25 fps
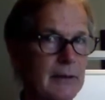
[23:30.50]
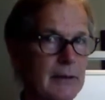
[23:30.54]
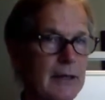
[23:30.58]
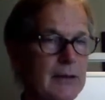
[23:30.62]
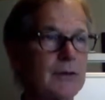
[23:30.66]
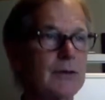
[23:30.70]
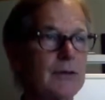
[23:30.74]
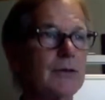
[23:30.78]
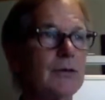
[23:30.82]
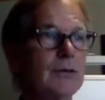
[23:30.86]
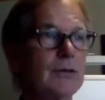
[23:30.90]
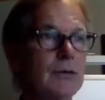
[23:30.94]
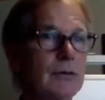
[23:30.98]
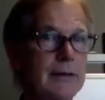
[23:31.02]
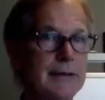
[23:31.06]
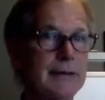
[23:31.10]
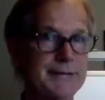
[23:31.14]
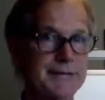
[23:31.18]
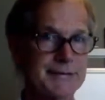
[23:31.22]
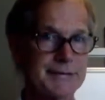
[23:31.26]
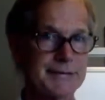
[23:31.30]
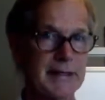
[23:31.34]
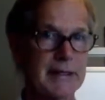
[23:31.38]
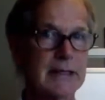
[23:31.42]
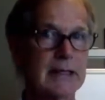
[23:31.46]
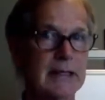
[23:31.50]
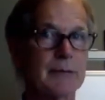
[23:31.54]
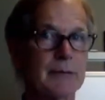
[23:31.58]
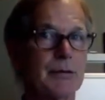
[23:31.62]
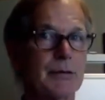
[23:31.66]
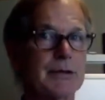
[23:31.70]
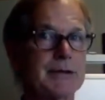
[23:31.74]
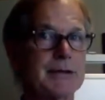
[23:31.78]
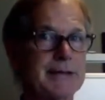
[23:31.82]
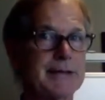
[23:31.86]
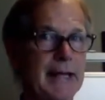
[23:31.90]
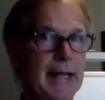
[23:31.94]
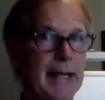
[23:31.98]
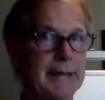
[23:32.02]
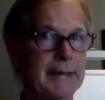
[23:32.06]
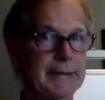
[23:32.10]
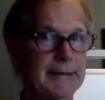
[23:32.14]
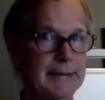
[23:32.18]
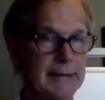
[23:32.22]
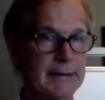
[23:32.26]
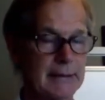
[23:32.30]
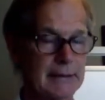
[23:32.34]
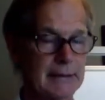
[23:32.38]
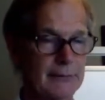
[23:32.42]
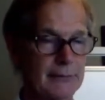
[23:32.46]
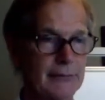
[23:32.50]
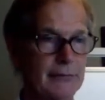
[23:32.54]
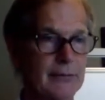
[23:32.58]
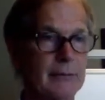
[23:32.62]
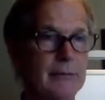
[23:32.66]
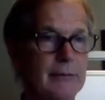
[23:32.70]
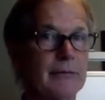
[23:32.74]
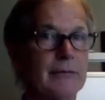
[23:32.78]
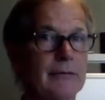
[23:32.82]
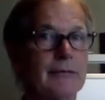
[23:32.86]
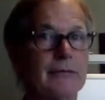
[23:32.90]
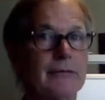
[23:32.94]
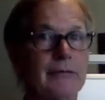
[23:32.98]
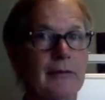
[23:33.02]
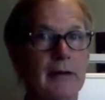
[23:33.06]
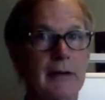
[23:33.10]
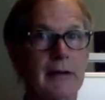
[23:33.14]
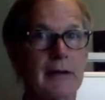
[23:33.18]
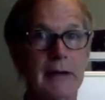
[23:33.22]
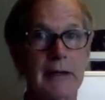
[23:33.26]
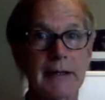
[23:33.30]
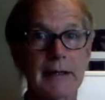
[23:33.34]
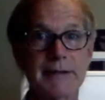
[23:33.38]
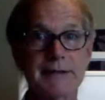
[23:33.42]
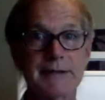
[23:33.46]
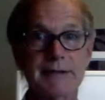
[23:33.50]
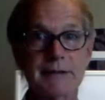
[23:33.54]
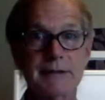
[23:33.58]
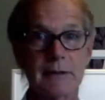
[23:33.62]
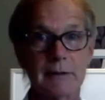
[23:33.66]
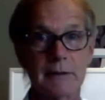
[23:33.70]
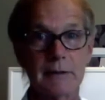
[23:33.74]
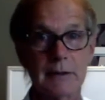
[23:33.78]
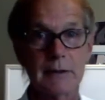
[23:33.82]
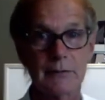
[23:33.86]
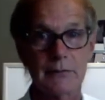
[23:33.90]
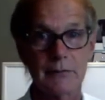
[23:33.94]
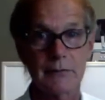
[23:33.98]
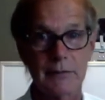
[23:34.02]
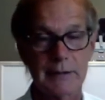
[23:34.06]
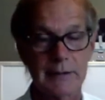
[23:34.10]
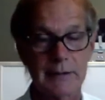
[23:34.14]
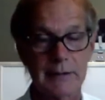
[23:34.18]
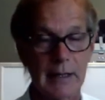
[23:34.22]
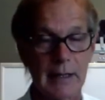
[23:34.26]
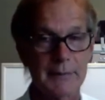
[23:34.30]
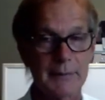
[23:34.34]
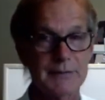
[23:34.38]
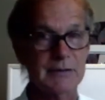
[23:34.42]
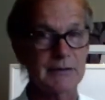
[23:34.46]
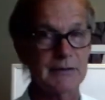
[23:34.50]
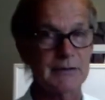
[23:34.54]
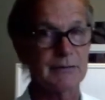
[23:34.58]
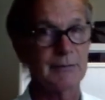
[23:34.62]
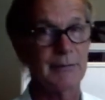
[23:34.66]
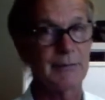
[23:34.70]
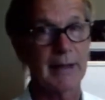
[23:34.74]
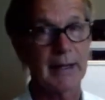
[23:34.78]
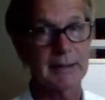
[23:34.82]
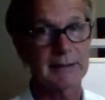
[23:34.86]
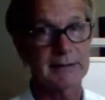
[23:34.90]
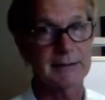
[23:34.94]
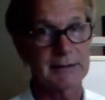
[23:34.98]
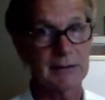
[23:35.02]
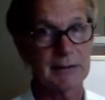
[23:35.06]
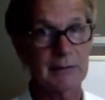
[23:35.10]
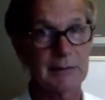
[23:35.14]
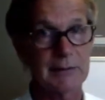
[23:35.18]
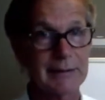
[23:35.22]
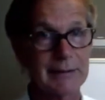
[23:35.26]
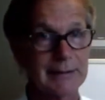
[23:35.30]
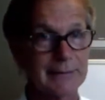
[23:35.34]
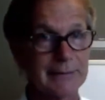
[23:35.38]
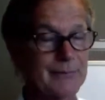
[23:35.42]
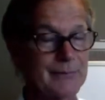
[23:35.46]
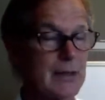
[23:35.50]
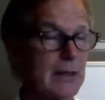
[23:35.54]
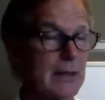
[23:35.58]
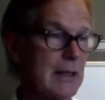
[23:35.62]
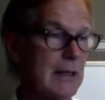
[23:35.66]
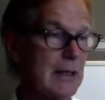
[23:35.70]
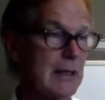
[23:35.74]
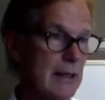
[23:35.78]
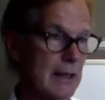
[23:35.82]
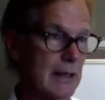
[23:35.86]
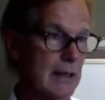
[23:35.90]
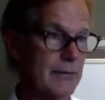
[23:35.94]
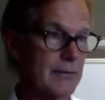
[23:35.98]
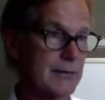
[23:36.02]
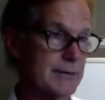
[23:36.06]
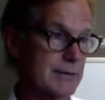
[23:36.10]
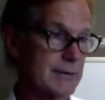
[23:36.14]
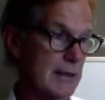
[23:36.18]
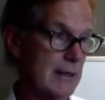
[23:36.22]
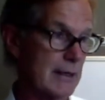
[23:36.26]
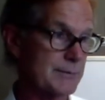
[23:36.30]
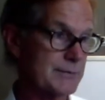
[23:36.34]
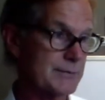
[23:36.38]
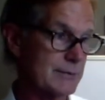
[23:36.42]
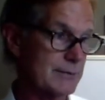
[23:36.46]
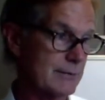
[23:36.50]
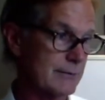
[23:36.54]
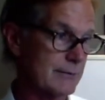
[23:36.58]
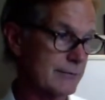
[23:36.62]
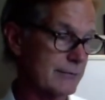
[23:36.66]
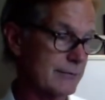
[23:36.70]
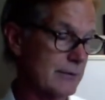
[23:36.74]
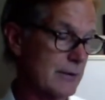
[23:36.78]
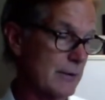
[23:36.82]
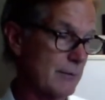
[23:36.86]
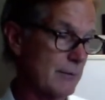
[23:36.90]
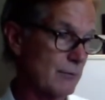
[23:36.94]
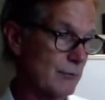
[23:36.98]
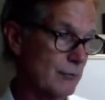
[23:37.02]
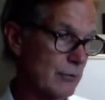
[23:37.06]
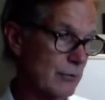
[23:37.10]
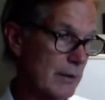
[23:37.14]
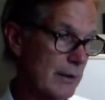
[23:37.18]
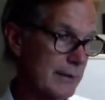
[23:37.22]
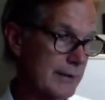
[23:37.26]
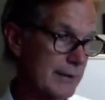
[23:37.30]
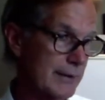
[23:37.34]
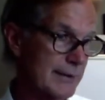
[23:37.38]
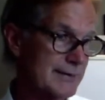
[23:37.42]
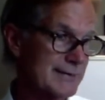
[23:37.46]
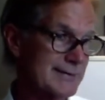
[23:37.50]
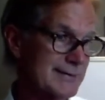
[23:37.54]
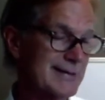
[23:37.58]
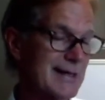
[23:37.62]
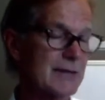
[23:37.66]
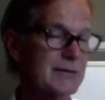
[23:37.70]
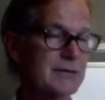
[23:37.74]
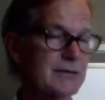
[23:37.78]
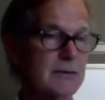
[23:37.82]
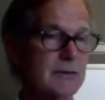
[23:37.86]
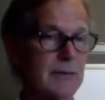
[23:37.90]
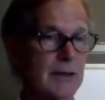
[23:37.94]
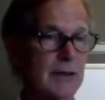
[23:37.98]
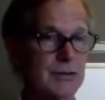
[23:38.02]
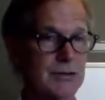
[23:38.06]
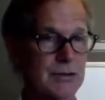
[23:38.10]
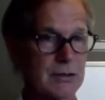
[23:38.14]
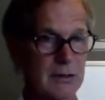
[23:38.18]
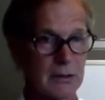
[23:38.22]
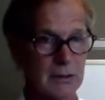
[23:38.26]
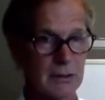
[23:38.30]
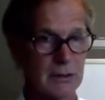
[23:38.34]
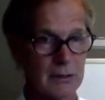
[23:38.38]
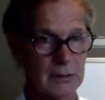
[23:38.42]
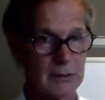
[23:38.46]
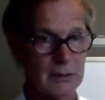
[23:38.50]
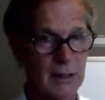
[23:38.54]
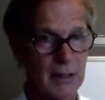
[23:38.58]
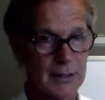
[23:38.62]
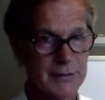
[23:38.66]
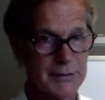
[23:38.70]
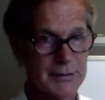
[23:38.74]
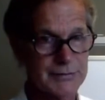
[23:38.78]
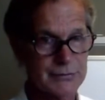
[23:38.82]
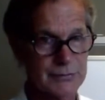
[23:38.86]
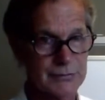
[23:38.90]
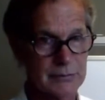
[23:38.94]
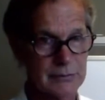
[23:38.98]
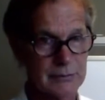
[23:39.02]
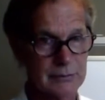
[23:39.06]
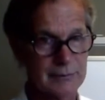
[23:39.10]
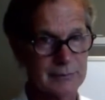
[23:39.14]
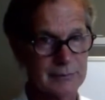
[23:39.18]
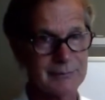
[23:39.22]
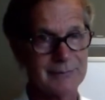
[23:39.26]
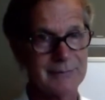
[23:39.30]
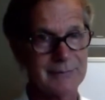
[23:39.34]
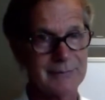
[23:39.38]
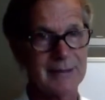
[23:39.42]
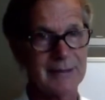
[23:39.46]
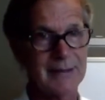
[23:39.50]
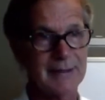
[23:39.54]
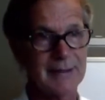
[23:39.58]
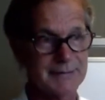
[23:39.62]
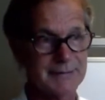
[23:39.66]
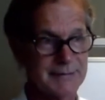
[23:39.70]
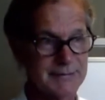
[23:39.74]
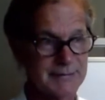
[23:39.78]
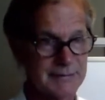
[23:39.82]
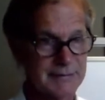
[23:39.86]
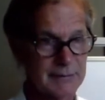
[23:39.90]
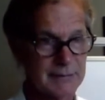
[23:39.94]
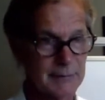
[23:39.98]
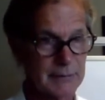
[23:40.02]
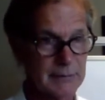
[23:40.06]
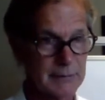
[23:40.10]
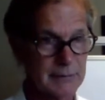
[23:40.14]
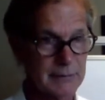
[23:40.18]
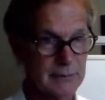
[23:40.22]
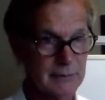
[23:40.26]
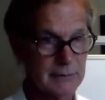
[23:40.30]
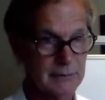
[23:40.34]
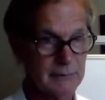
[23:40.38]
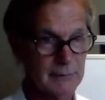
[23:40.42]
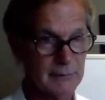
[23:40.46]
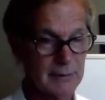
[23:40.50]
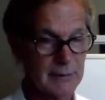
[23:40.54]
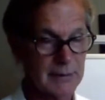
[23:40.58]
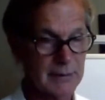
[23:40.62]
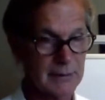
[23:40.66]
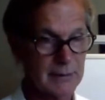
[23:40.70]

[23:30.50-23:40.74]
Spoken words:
and do its thing at protecting it from fungus and different types of bacteria. Other types of products, not so much colostrum, it has a similar